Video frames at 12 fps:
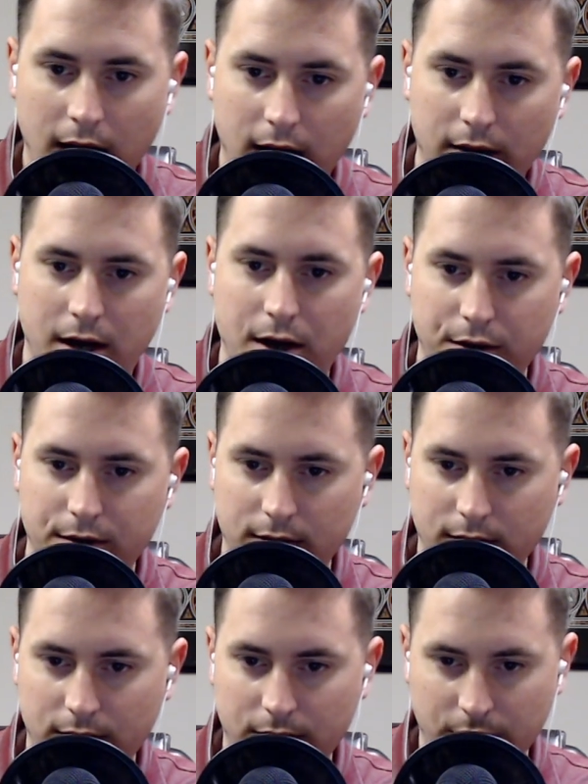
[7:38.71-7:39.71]
Ergo,
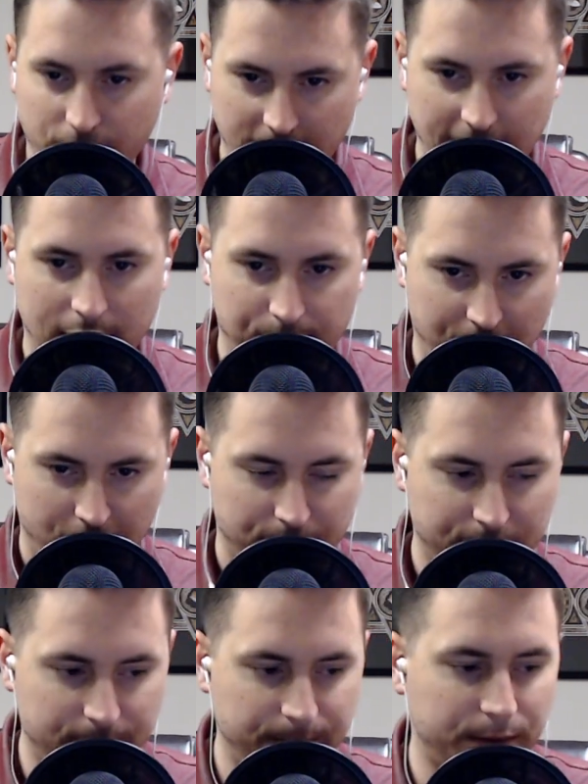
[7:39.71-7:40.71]
we need a
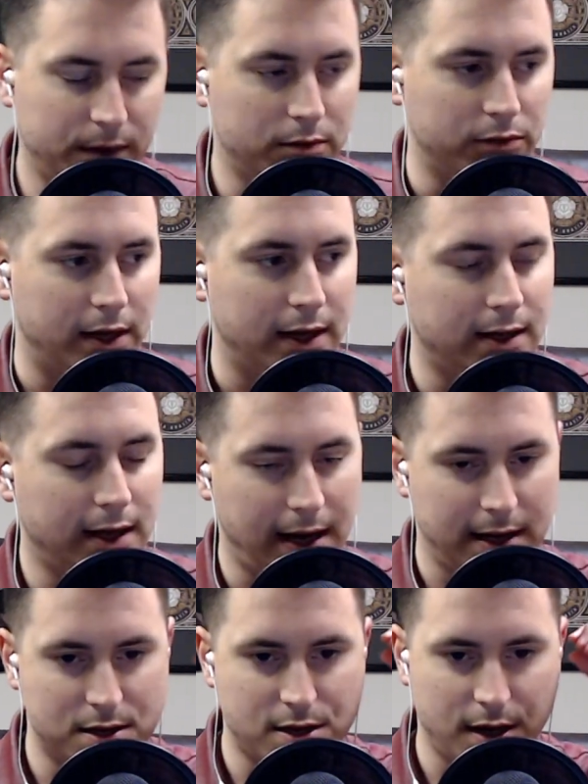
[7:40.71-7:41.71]
pope, right?
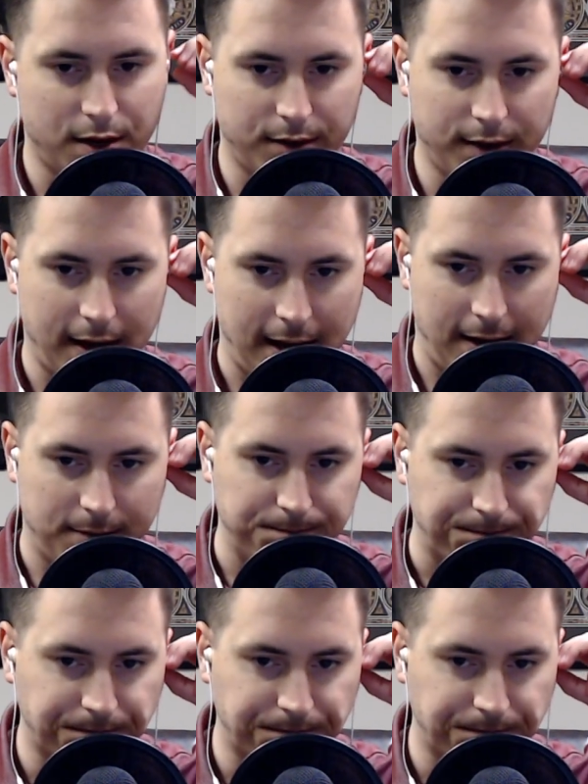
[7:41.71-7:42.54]
And so um,